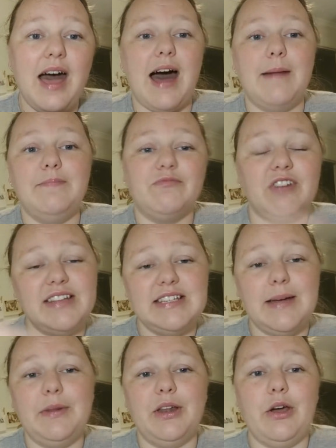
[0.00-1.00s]
Um, right
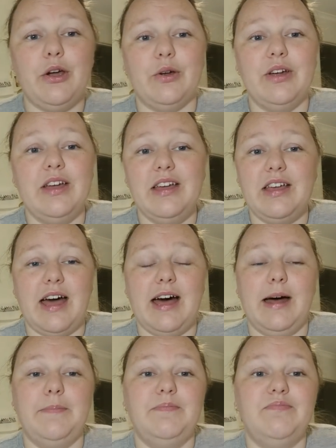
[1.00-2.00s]
down below,
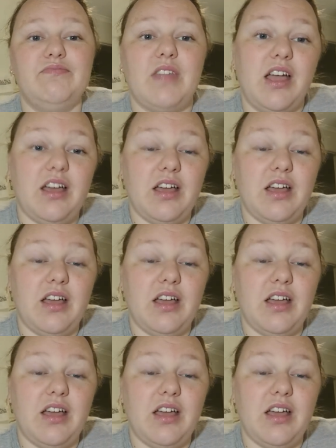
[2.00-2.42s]
um,